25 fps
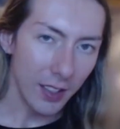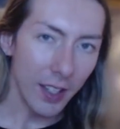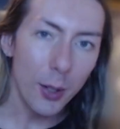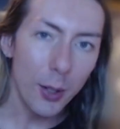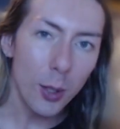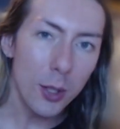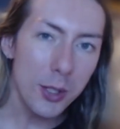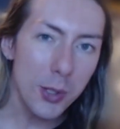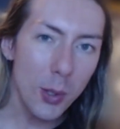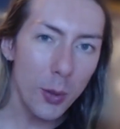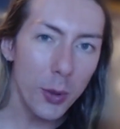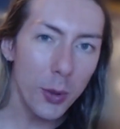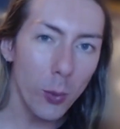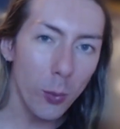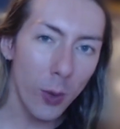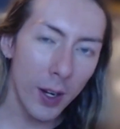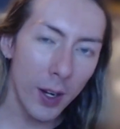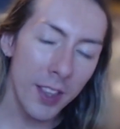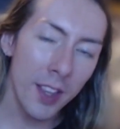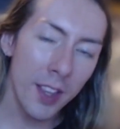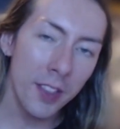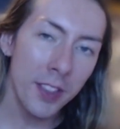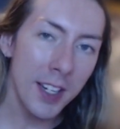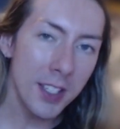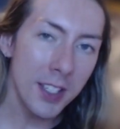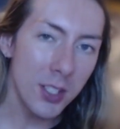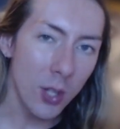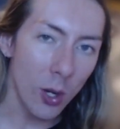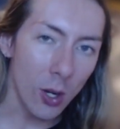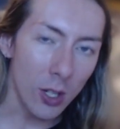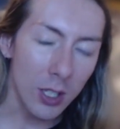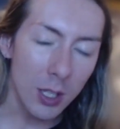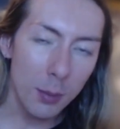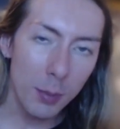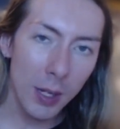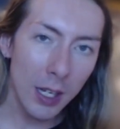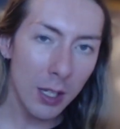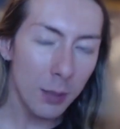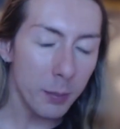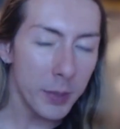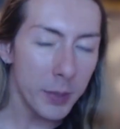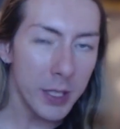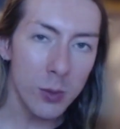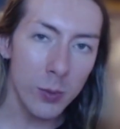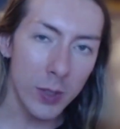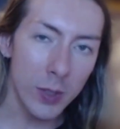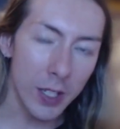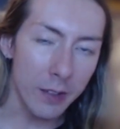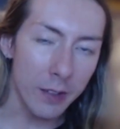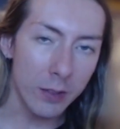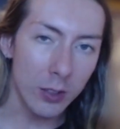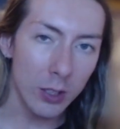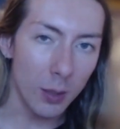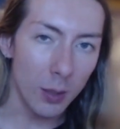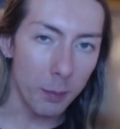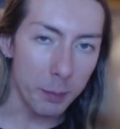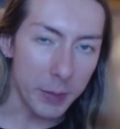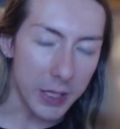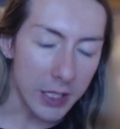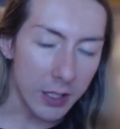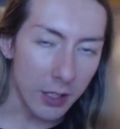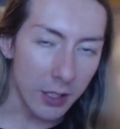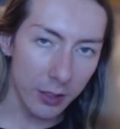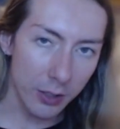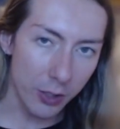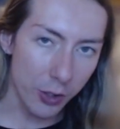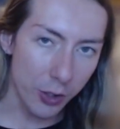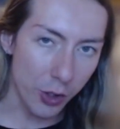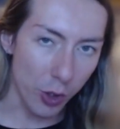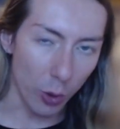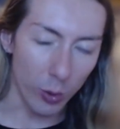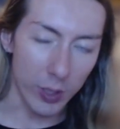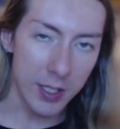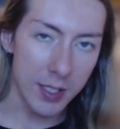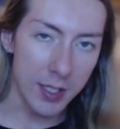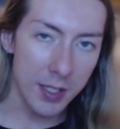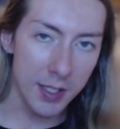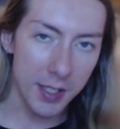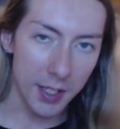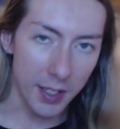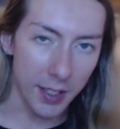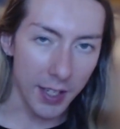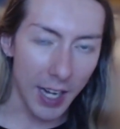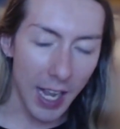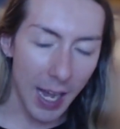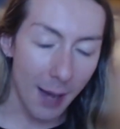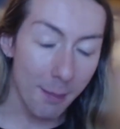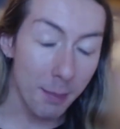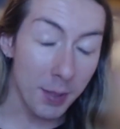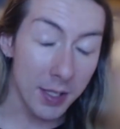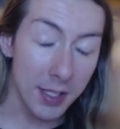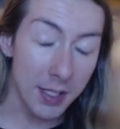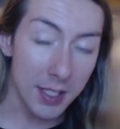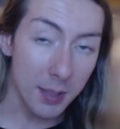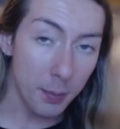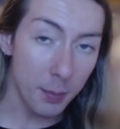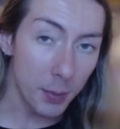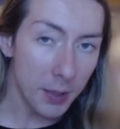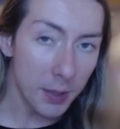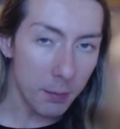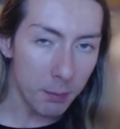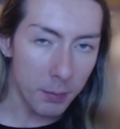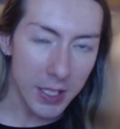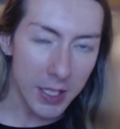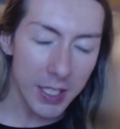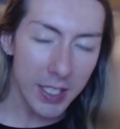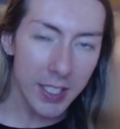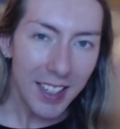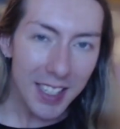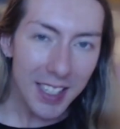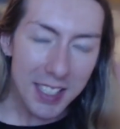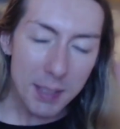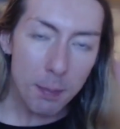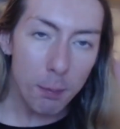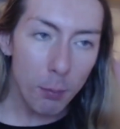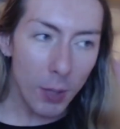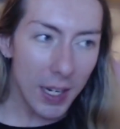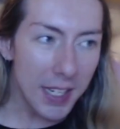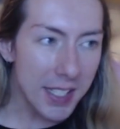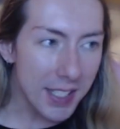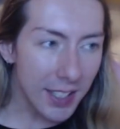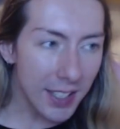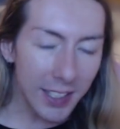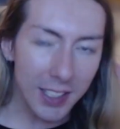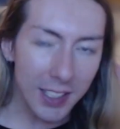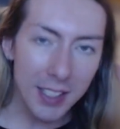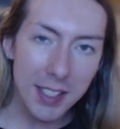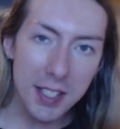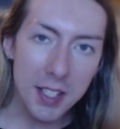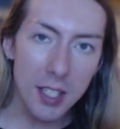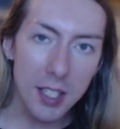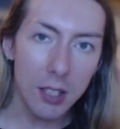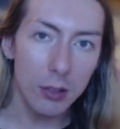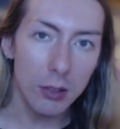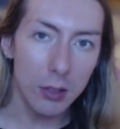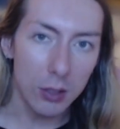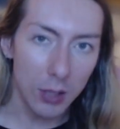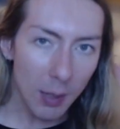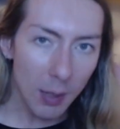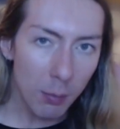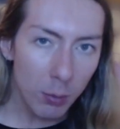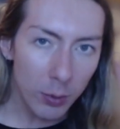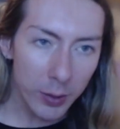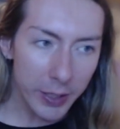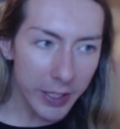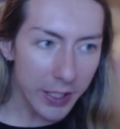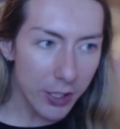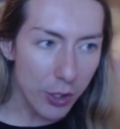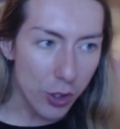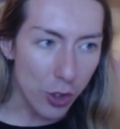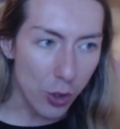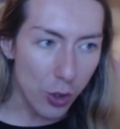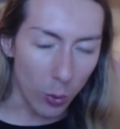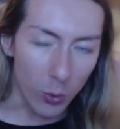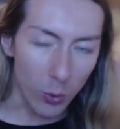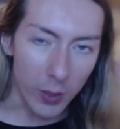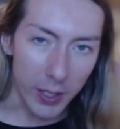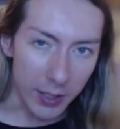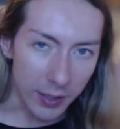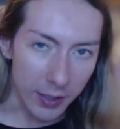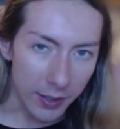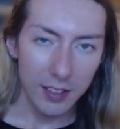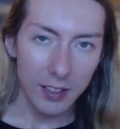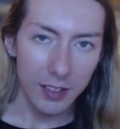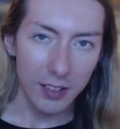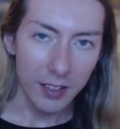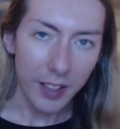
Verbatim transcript: And also the way that they talk about me whenever a Mii Gunner joins and it happens to be me, it's, it's like a celebrity joined.